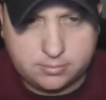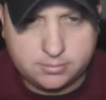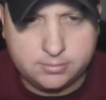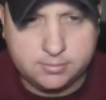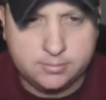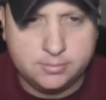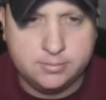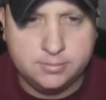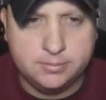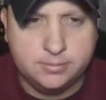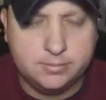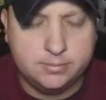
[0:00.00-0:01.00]

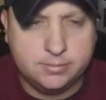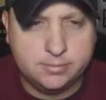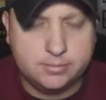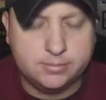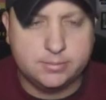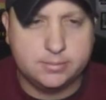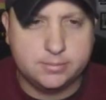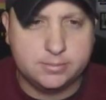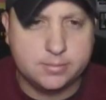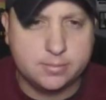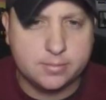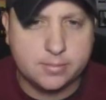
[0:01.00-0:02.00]

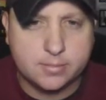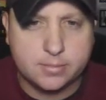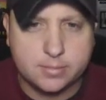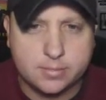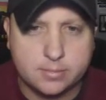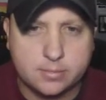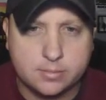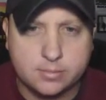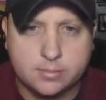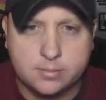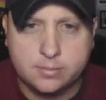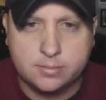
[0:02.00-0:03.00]

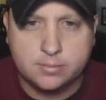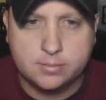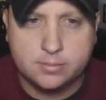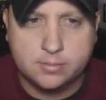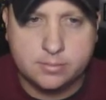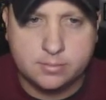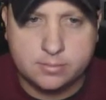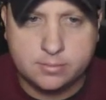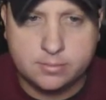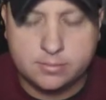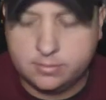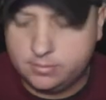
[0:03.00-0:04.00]

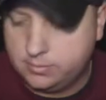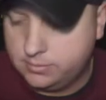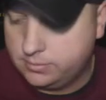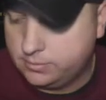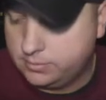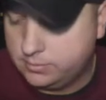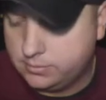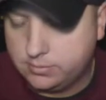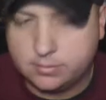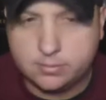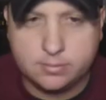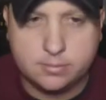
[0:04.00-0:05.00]

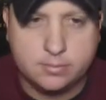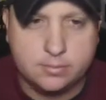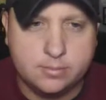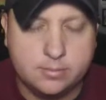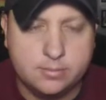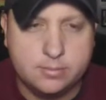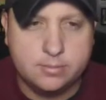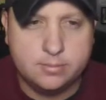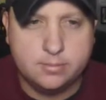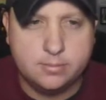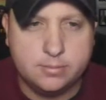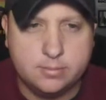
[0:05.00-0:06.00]

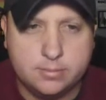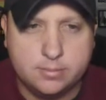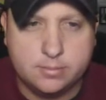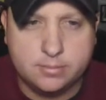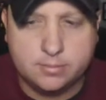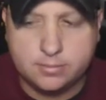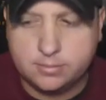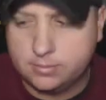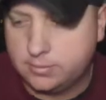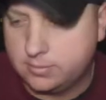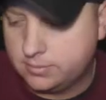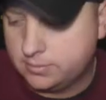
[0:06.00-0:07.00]

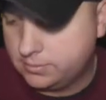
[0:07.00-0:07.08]
No words are spoken by the person on screen.